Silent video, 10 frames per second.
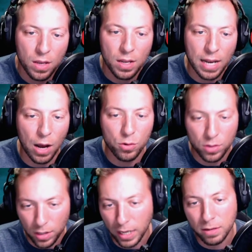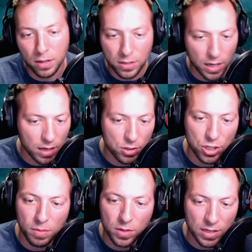Now, like I said,
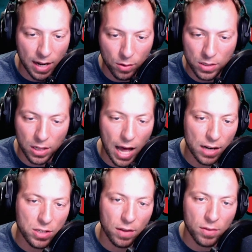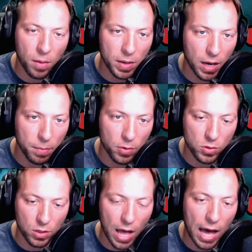Shiba's announced a lot of stuff coming up.
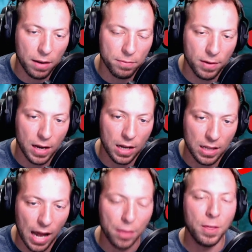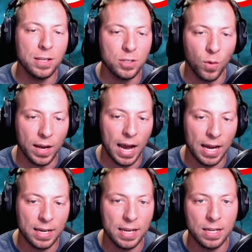There's a lot of things going
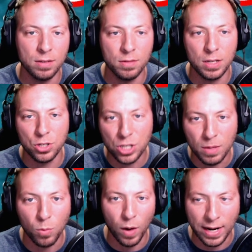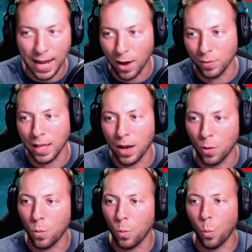on in Shiba right now.
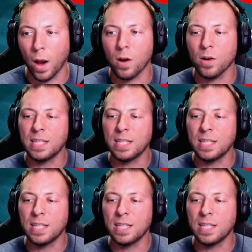Now, where is